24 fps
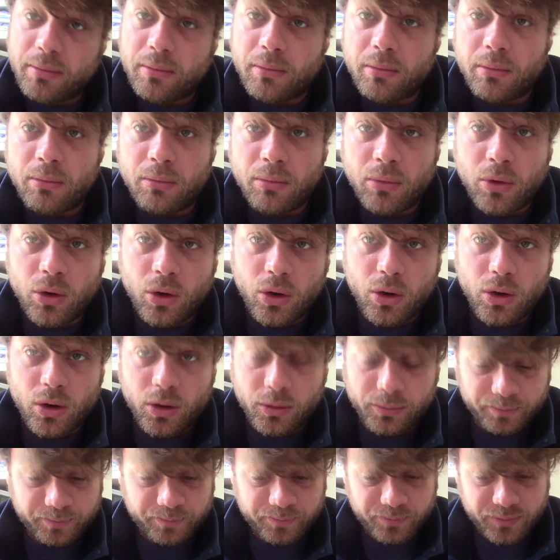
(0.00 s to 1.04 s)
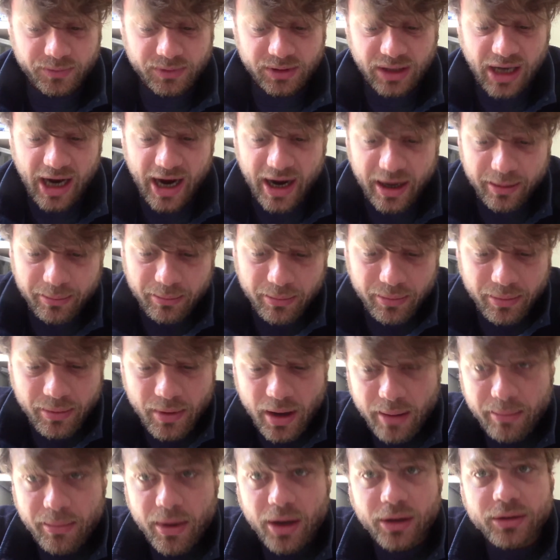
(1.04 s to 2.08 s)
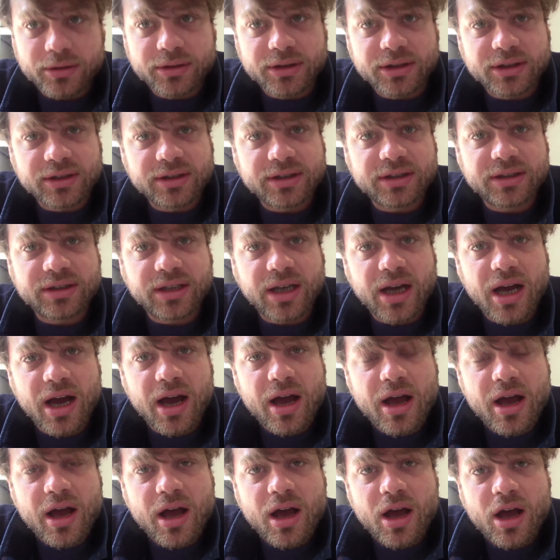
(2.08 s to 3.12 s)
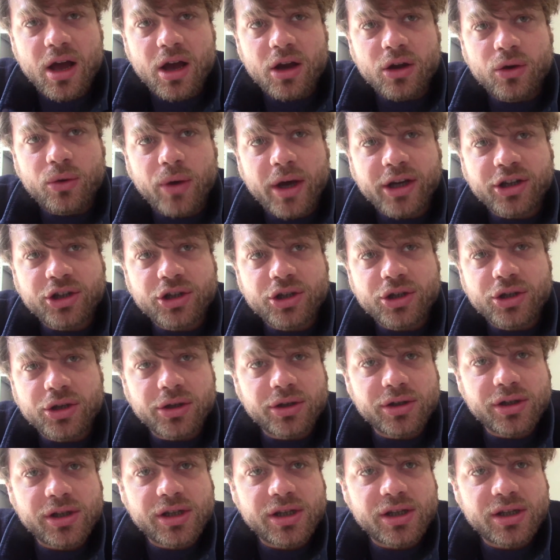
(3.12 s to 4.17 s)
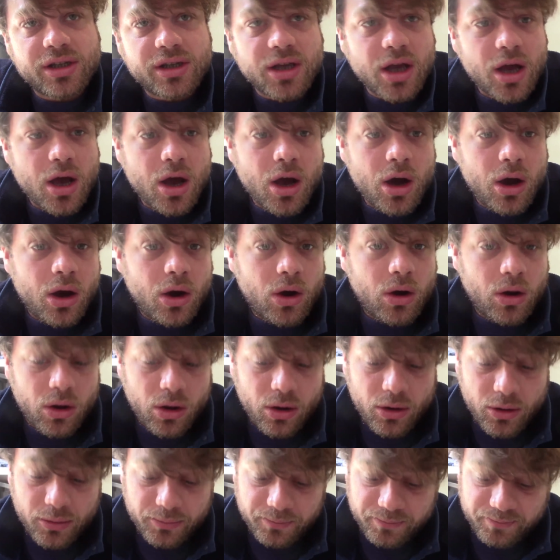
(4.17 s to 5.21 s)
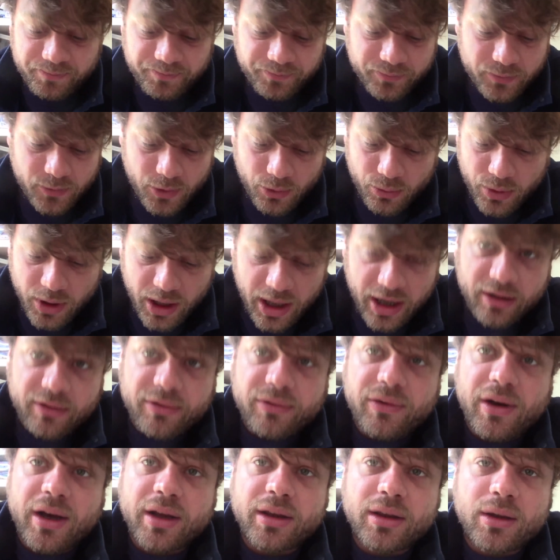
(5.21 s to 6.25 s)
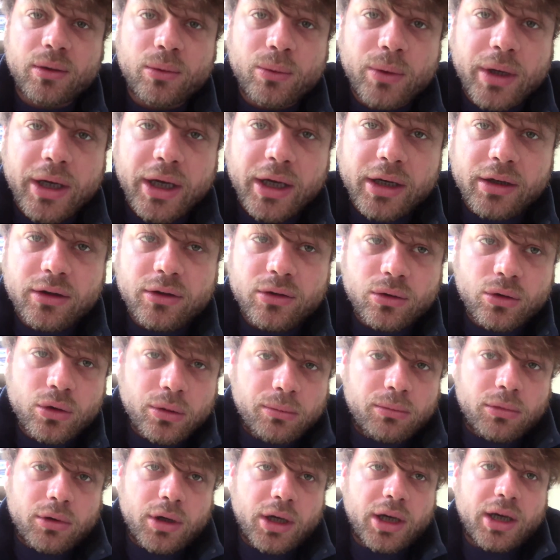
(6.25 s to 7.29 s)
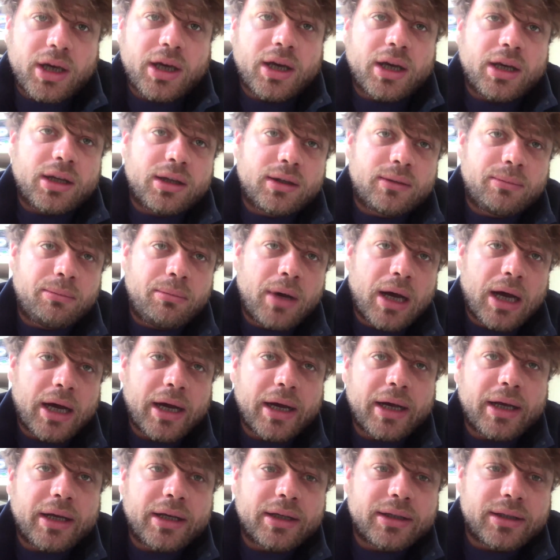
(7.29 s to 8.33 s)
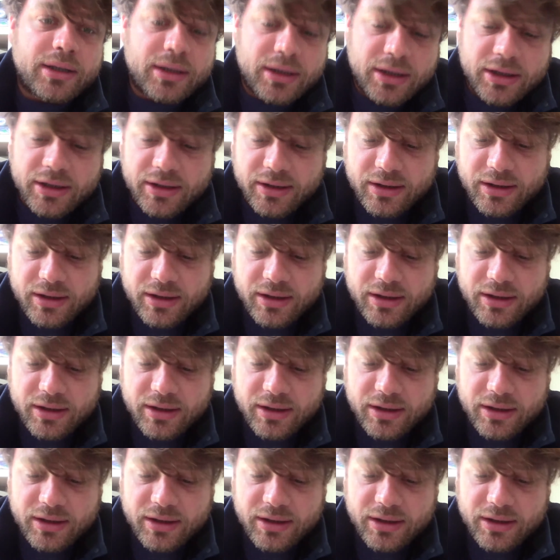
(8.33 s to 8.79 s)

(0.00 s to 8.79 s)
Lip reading: more time about these questions, or we can find a way to communicate by this